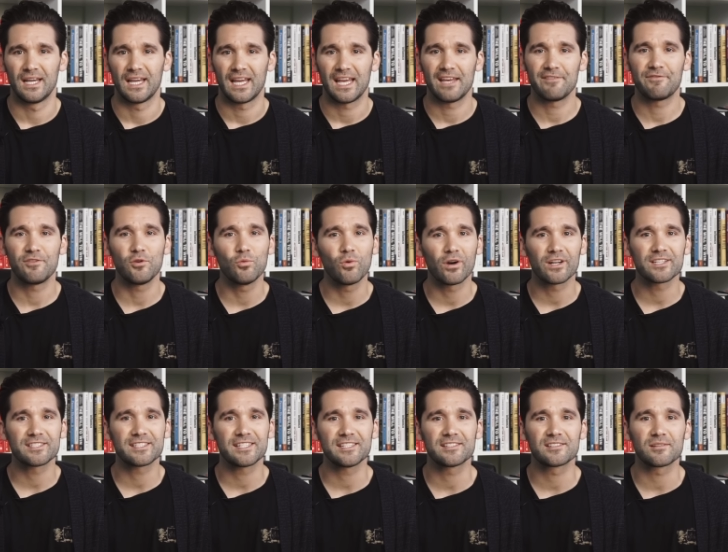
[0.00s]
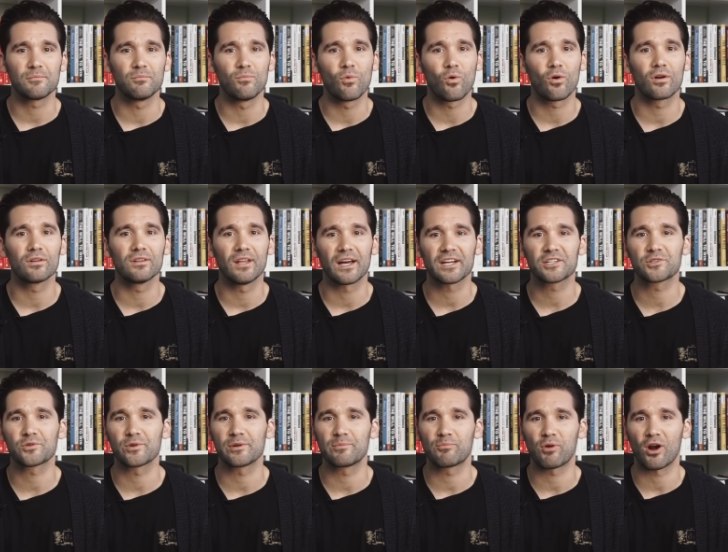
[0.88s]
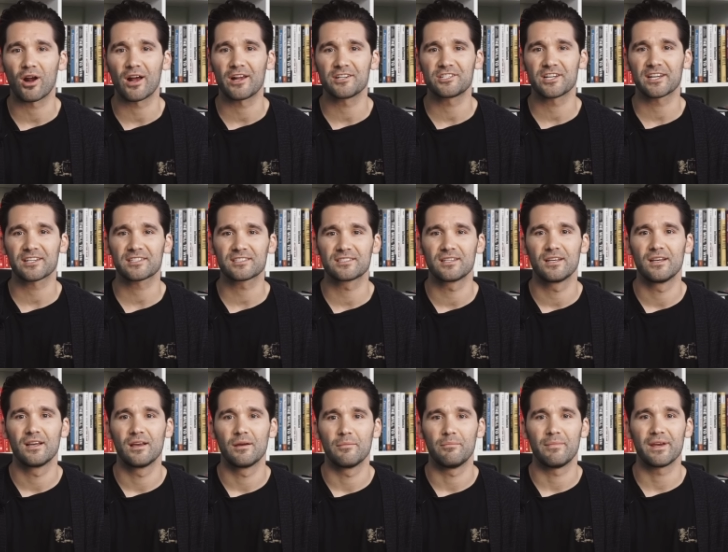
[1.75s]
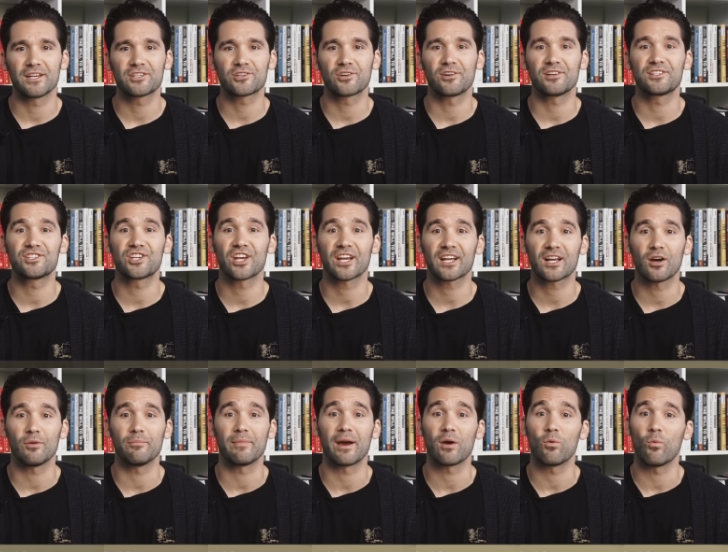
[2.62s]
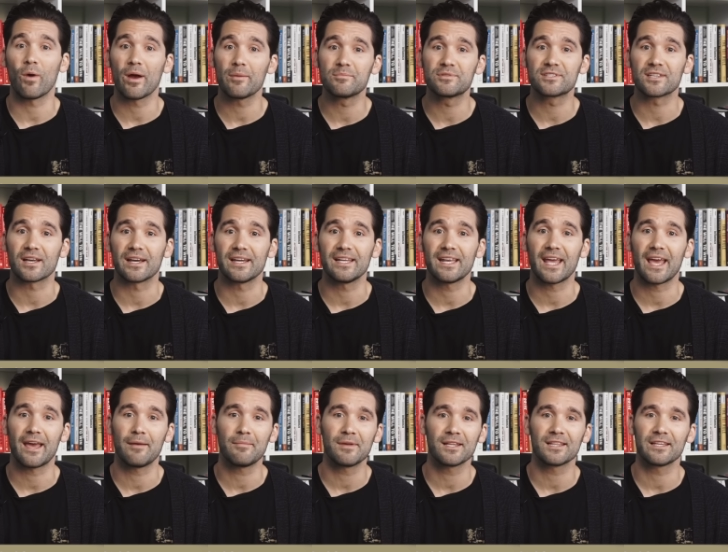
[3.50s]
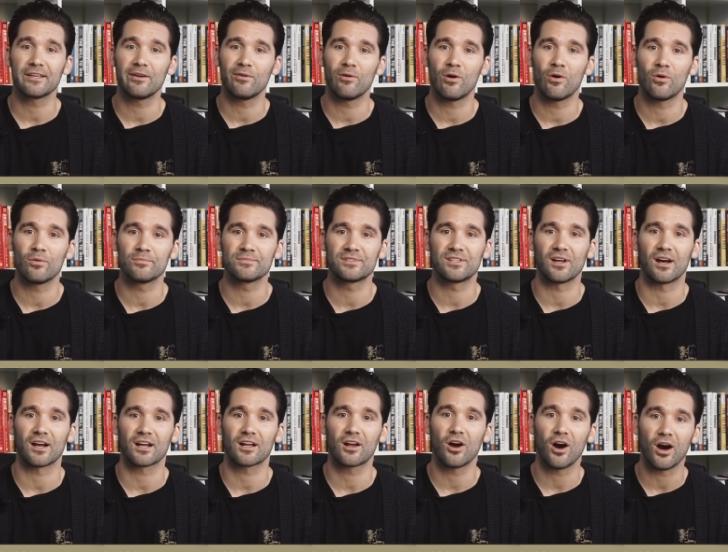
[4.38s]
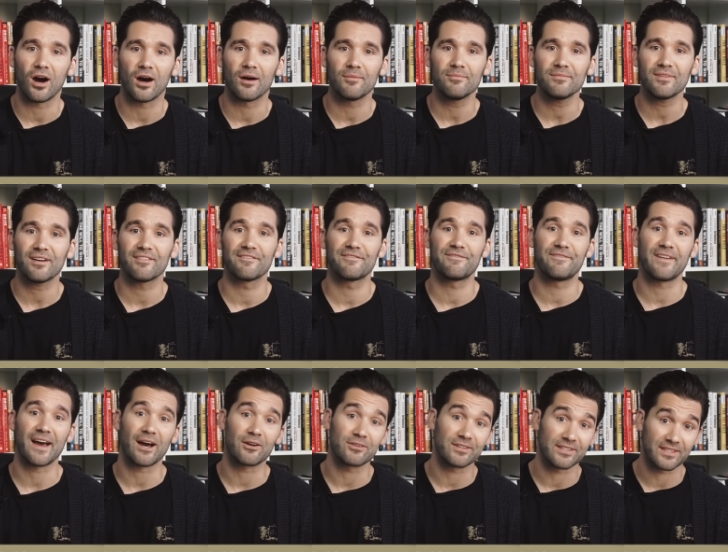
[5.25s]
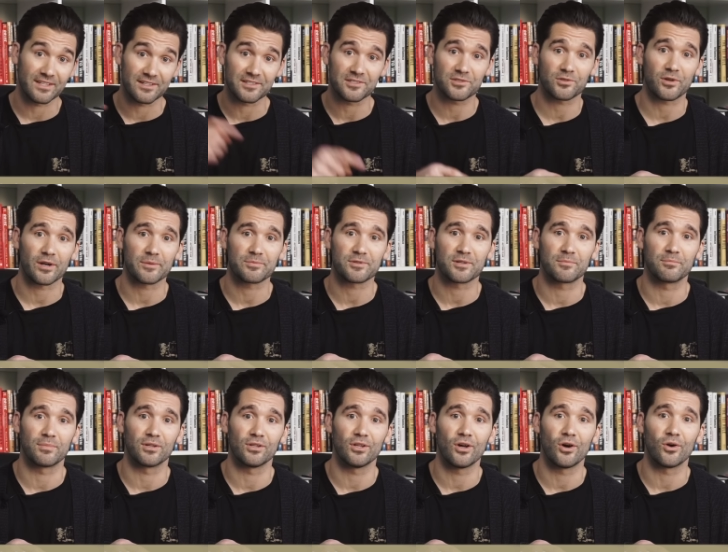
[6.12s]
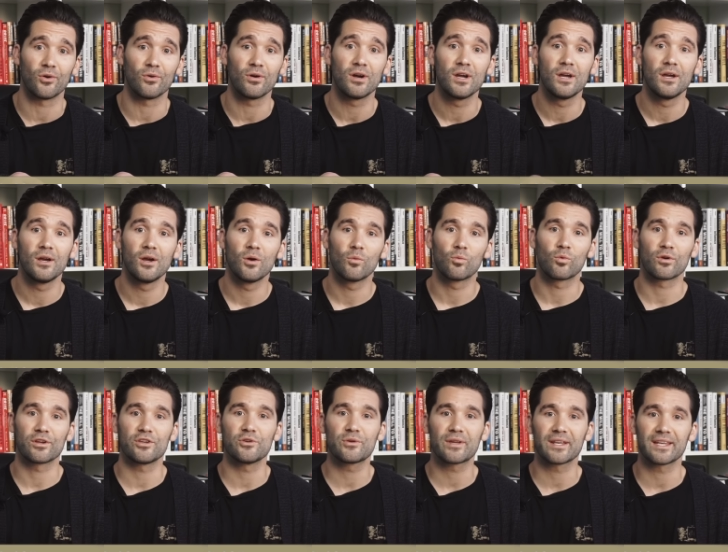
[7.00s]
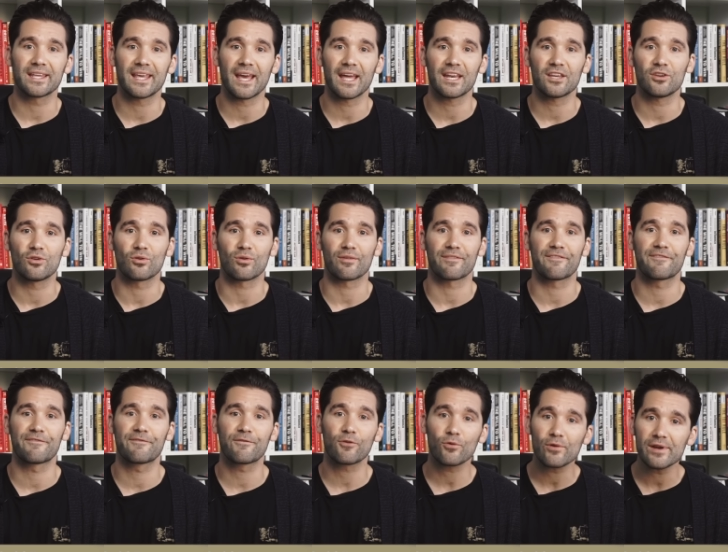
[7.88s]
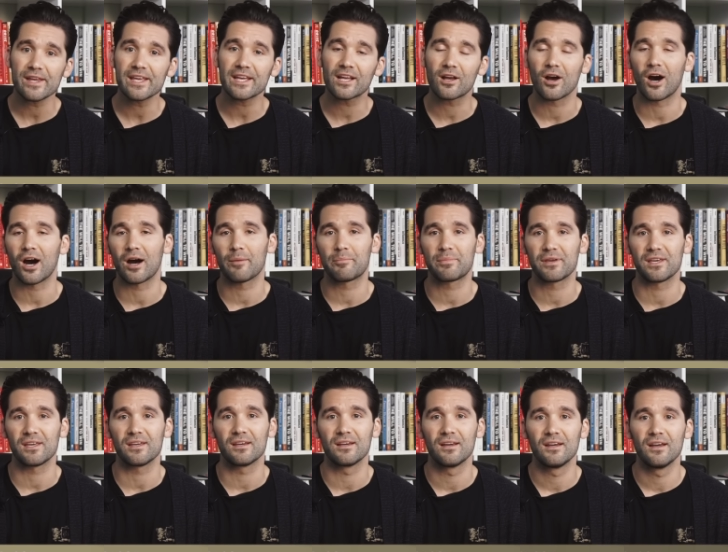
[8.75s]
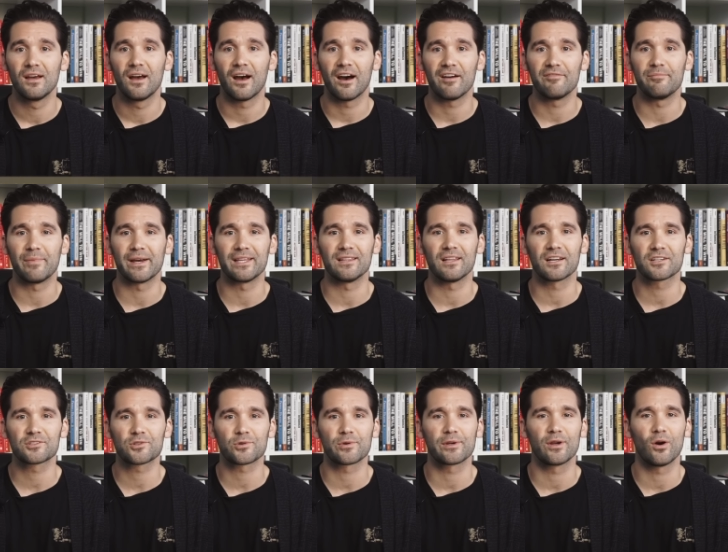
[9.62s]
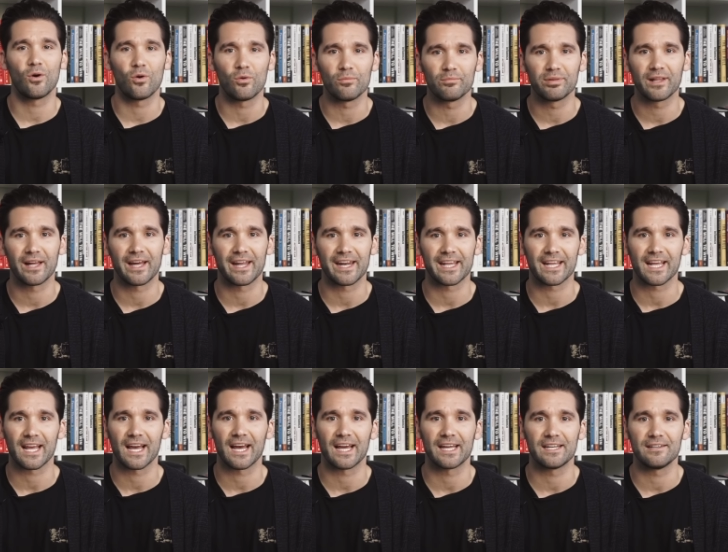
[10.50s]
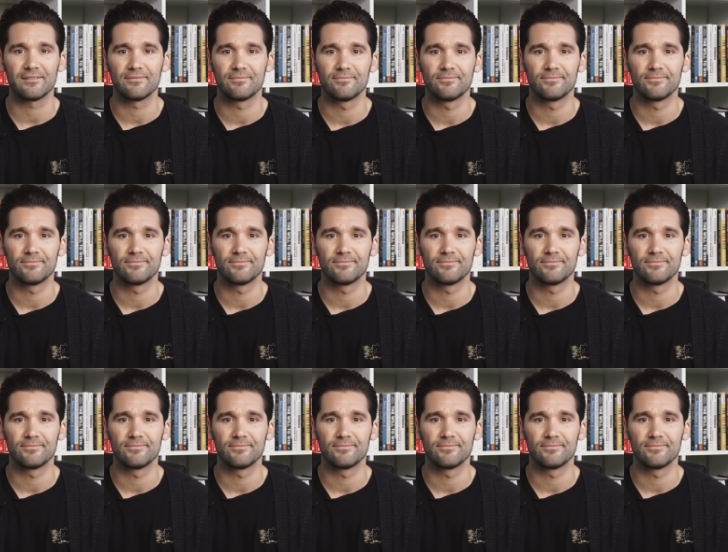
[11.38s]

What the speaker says: If you want to see some more luxury projects, make sure to check out my website, emmettleohomes.com, found in the description below, where you can get your free copy of my luxury home planning guide.